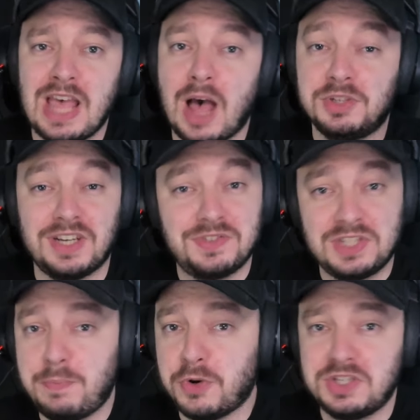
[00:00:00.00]
how much
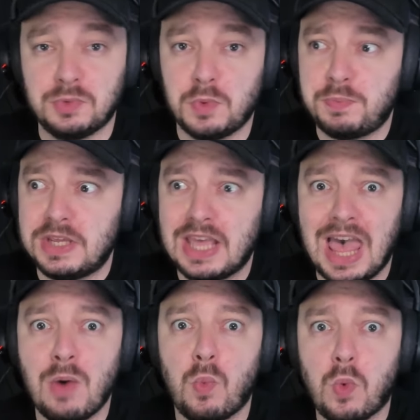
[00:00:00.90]
FC points it would be, and